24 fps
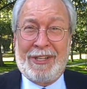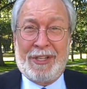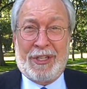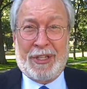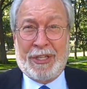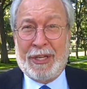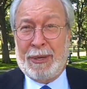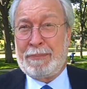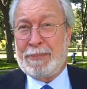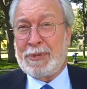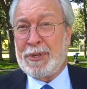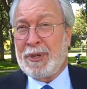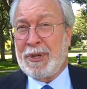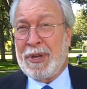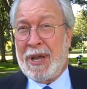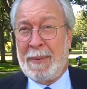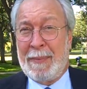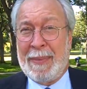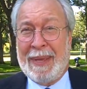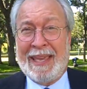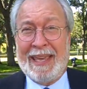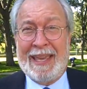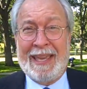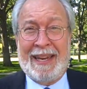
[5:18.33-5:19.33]
ships are
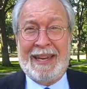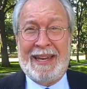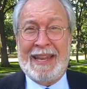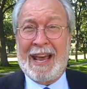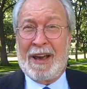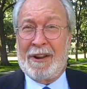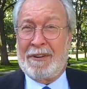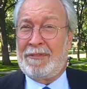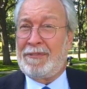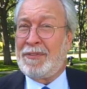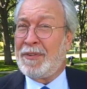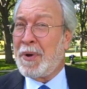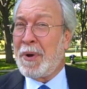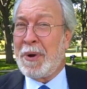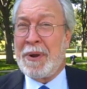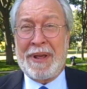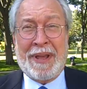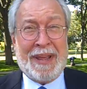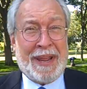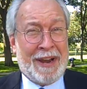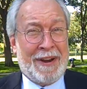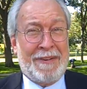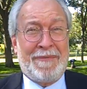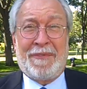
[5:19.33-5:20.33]
coming in and out of Florida
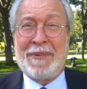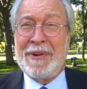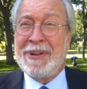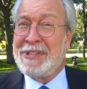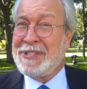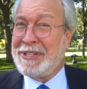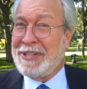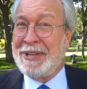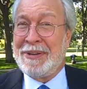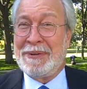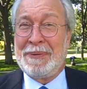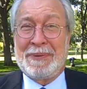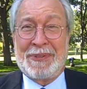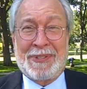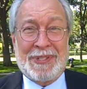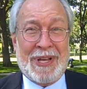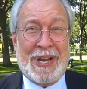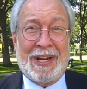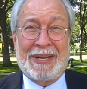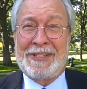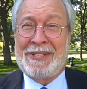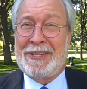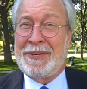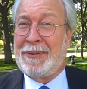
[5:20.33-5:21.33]
every single
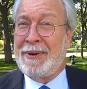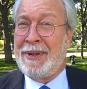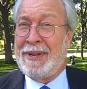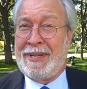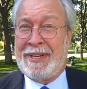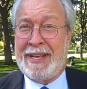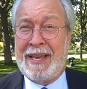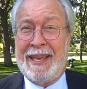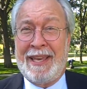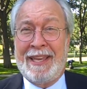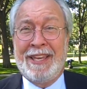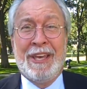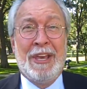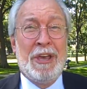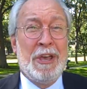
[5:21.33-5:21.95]
solitary day.